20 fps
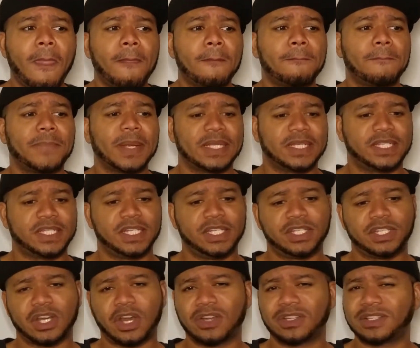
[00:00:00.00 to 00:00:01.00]
But she
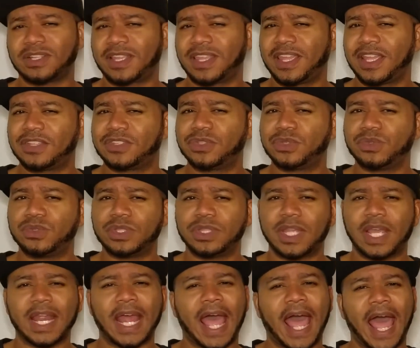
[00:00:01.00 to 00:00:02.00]
starts looking at Susan
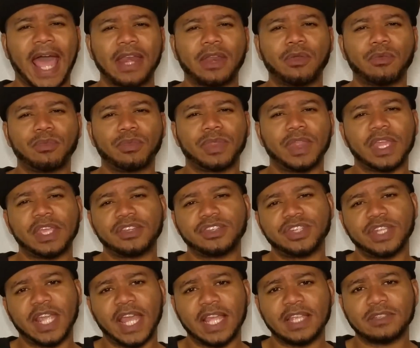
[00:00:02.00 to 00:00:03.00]
that I don't think she
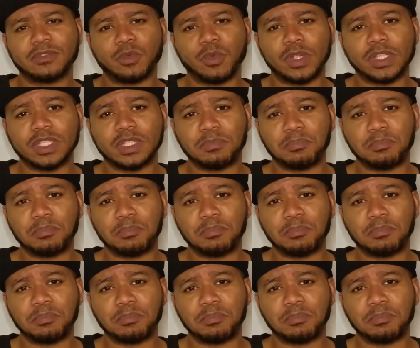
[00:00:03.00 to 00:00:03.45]
has what's